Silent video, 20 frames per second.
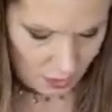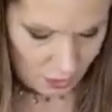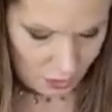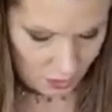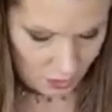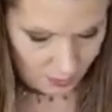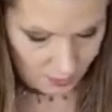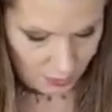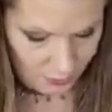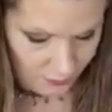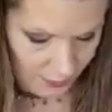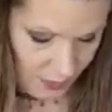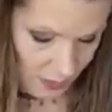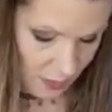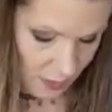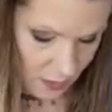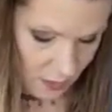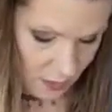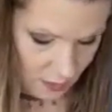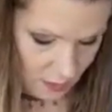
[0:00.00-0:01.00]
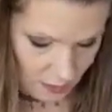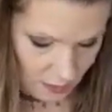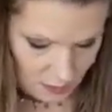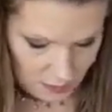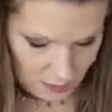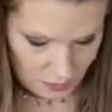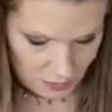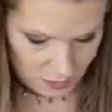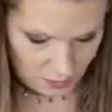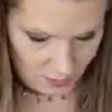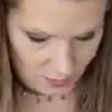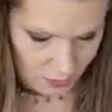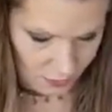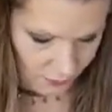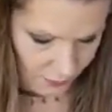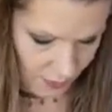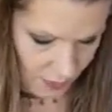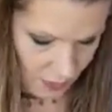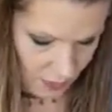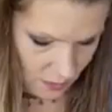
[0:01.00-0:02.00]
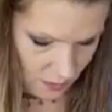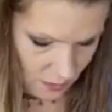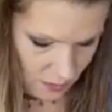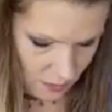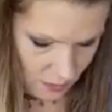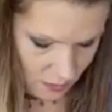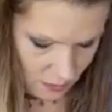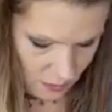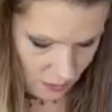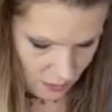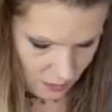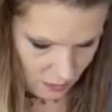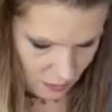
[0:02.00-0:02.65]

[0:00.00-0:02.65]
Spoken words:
So much fun. So much fun.